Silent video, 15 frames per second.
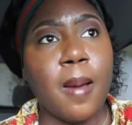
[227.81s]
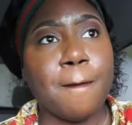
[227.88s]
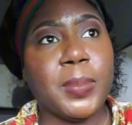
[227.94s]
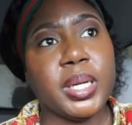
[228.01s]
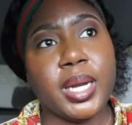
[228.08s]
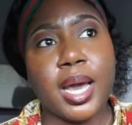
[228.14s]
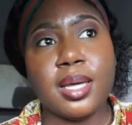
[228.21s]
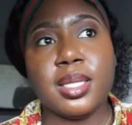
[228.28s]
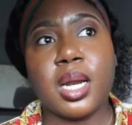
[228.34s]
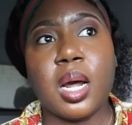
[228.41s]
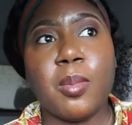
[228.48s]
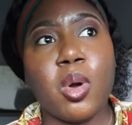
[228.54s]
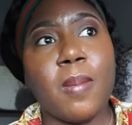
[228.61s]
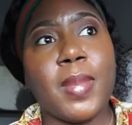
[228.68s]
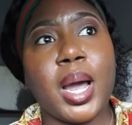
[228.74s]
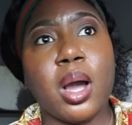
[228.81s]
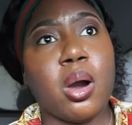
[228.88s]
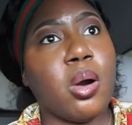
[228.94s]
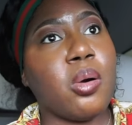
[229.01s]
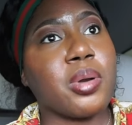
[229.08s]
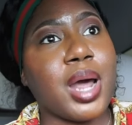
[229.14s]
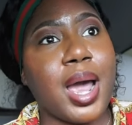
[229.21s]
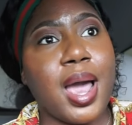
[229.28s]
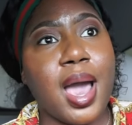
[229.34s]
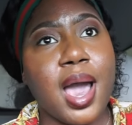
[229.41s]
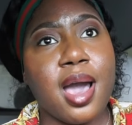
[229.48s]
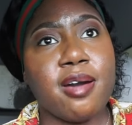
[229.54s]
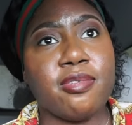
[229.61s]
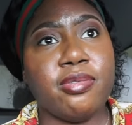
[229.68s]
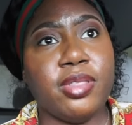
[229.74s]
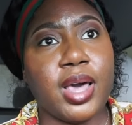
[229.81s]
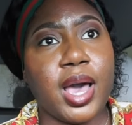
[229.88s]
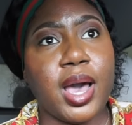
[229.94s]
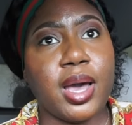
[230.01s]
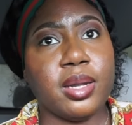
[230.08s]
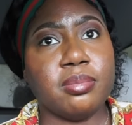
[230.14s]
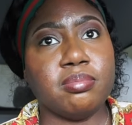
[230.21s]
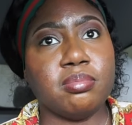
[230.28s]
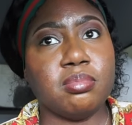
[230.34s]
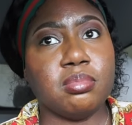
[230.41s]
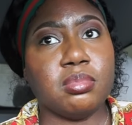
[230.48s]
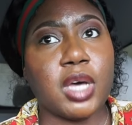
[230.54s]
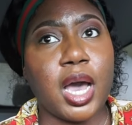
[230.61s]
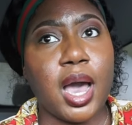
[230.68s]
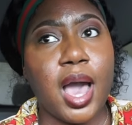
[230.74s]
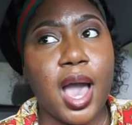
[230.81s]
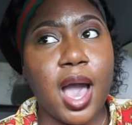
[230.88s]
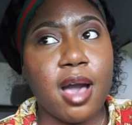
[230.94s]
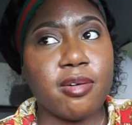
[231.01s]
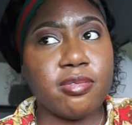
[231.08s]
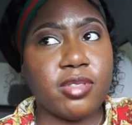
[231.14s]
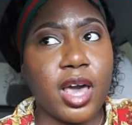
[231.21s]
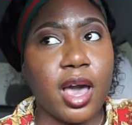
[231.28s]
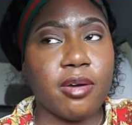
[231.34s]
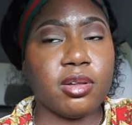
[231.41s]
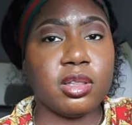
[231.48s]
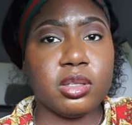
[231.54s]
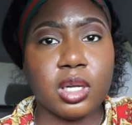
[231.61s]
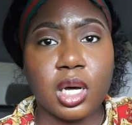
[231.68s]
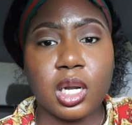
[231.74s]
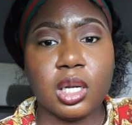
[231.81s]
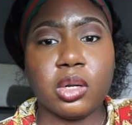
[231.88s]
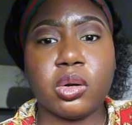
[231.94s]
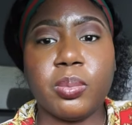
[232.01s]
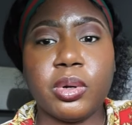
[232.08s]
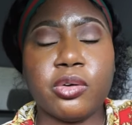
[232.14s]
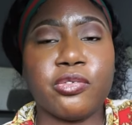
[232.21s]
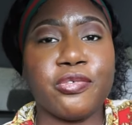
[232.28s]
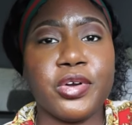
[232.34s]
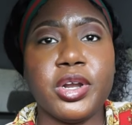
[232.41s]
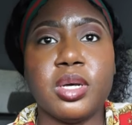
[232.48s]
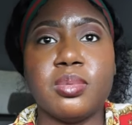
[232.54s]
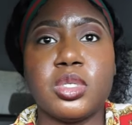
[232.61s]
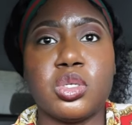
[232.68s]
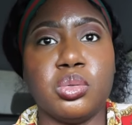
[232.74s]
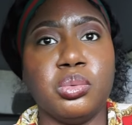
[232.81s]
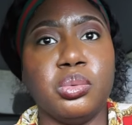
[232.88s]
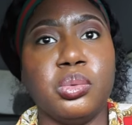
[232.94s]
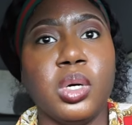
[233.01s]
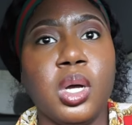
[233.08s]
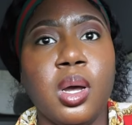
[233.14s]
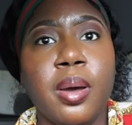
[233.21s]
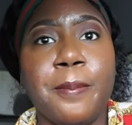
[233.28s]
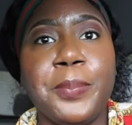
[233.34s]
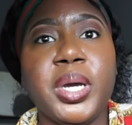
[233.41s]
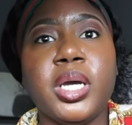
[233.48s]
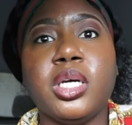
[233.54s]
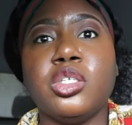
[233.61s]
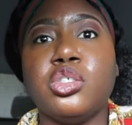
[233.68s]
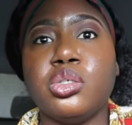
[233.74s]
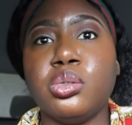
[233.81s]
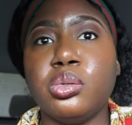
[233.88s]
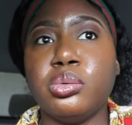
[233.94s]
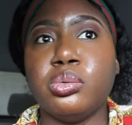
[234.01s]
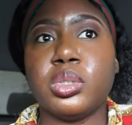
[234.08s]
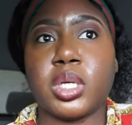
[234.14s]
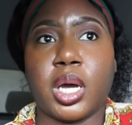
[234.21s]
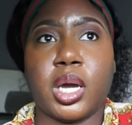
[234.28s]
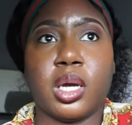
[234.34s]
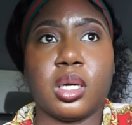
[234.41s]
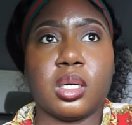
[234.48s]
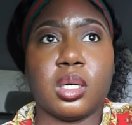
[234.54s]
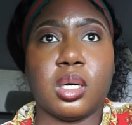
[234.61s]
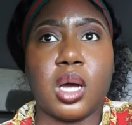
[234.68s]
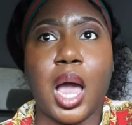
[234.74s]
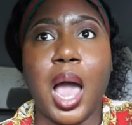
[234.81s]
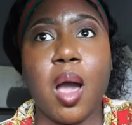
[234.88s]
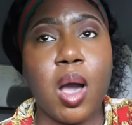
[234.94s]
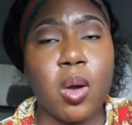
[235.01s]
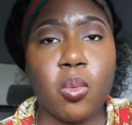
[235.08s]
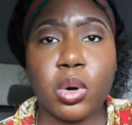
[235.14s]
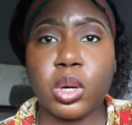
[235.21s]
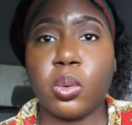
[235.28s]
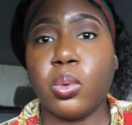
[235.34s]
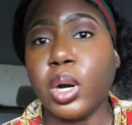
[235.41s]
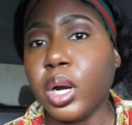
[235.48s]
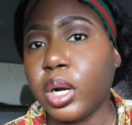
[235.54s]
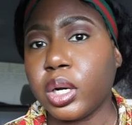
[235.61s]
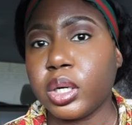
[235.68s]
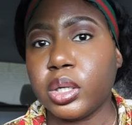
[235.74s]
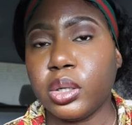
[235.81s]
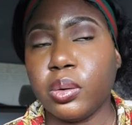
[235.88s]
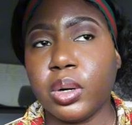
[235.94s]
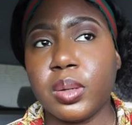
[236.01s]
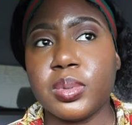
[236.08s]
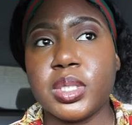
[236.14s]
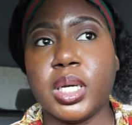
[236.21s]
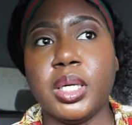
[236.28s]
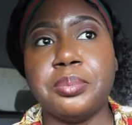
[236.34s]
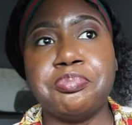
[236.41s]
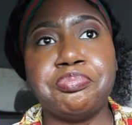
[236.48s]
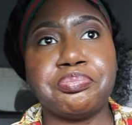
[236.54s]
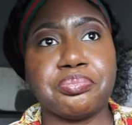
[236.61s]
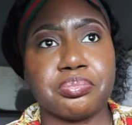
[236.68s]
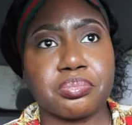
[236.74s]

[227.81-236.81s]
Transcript: But now that I'm on my own, I have that I have that a uh, little bit of freedom to pick and choose like how I want to work, you know what I'm saying?